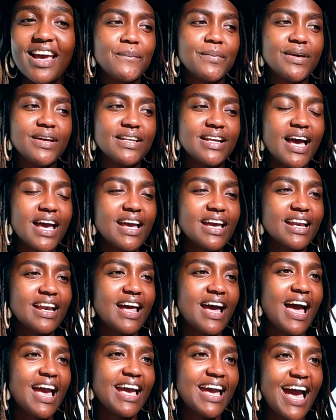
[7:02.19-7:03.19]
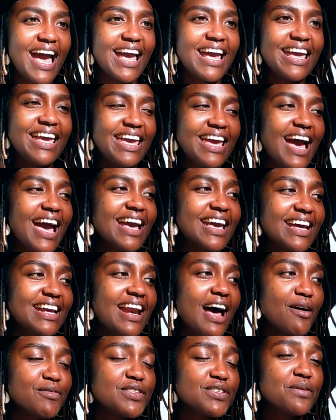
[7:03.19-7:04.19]
And I can
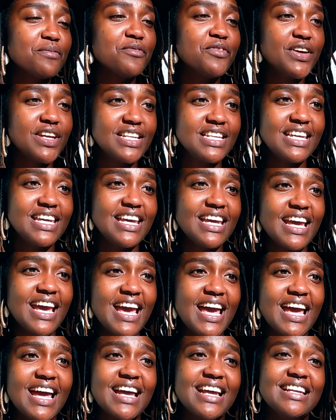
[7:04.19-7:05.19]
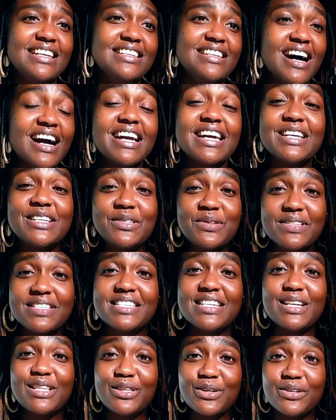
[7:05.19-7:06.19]
have some very dark and
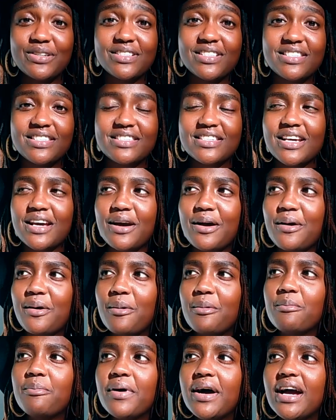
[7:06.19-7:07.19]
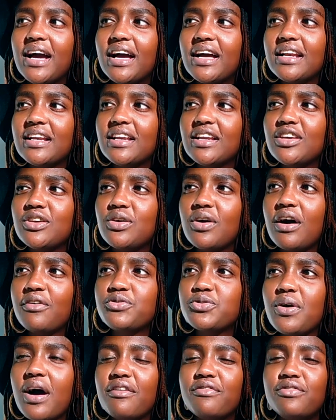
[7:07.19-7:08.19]
twisted thoughts, but you have
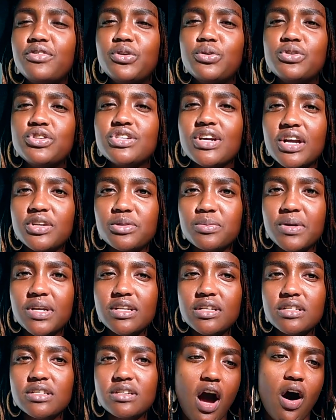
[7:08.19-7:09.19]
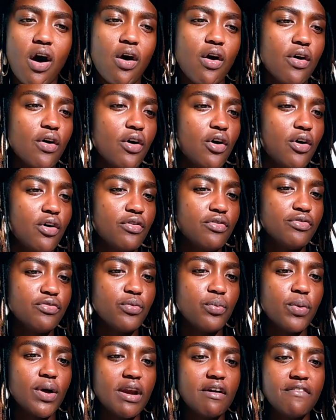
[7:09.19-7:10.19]
to have no judgment of
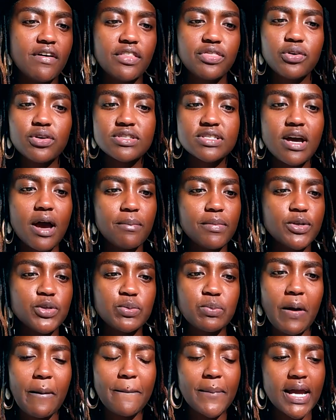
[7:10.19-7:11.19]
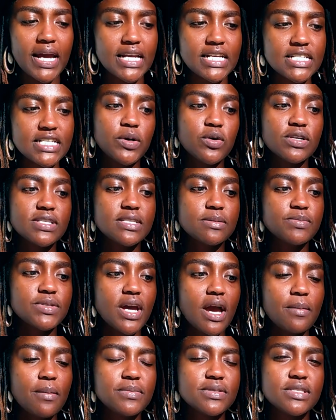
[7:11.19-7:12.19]
whatever thoughts come into my mind, because
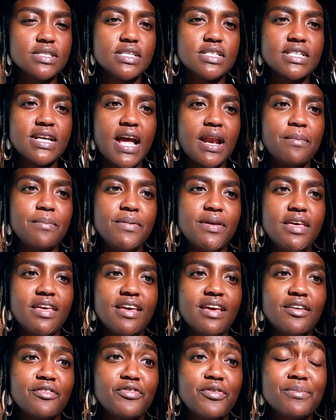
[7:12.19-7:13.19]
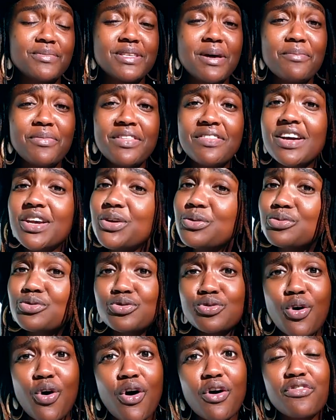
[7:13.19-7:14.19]
sometimes it can be from something that you
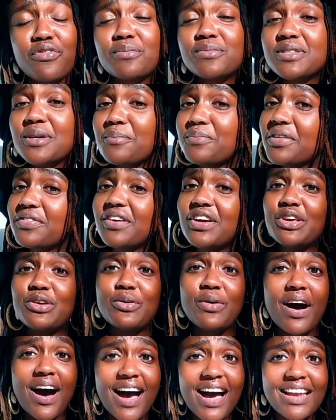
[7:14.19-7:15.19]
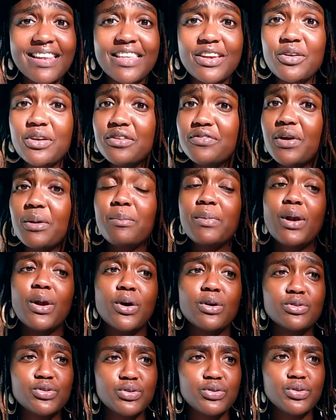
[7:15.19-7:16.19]
saw, from something that you had, they don't even
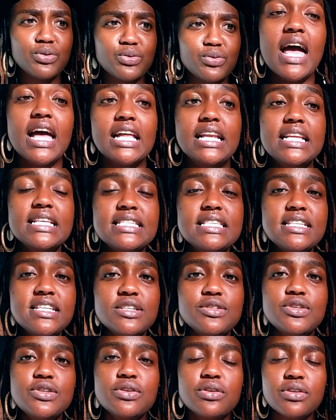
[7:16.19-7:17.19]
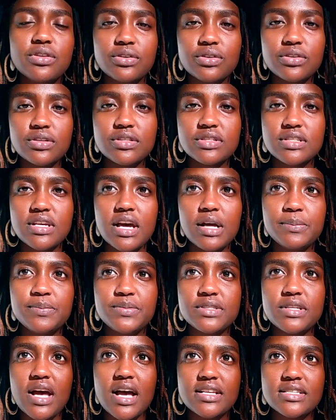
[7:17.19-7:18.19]
belong to you. Listening to your thoughts
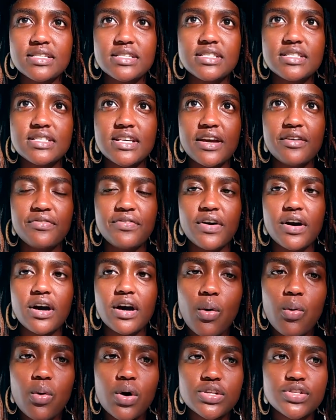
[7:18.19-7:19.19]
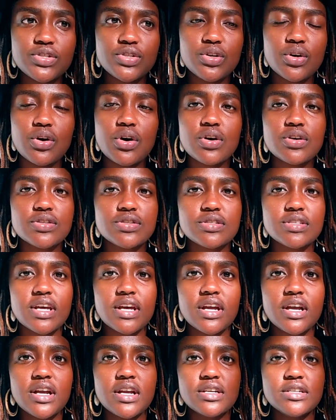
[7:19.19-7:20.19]
helps us decipher what's yours
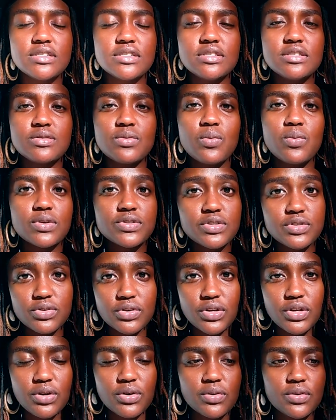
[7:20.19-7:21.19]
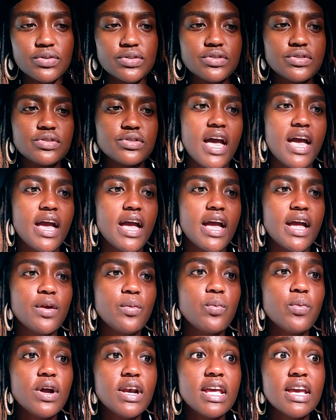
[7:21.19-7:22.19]
and what's not yours,
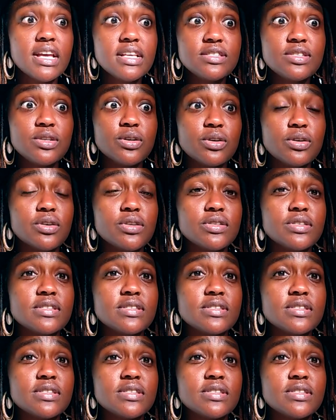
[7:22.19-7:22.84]
and what is yours.